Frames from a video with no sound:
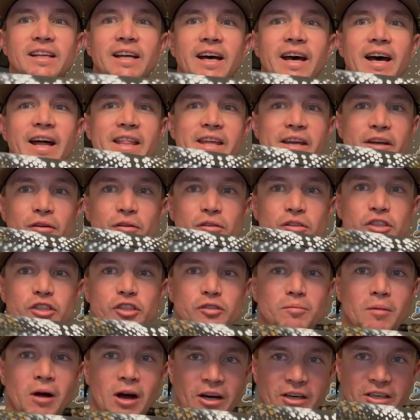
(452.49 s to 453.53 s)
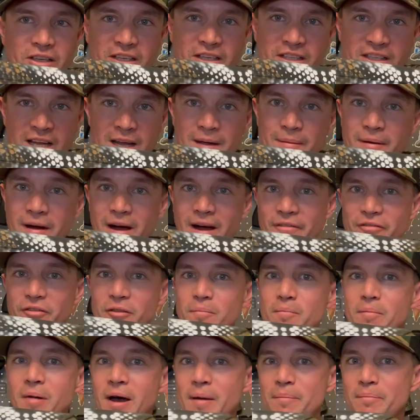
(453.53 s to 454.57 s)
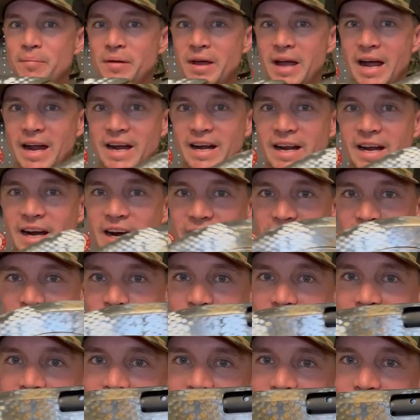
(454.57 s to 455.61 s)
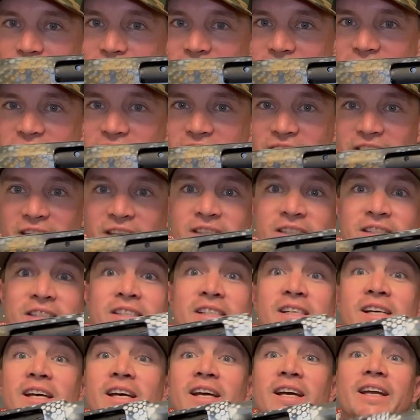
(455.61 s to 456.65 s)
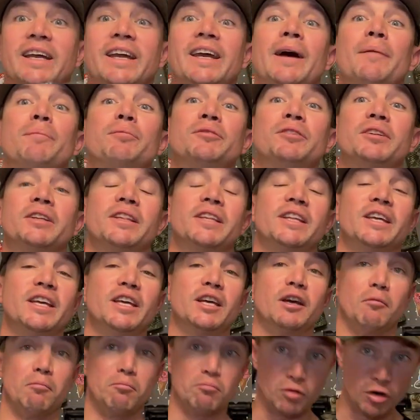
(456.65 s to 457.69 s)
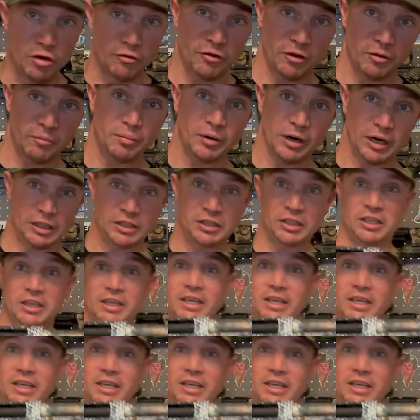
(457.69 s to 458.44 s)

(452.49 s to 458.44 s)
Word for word: I think it was smart to tape off the butt pad here. Obviously, kept the moving parts of the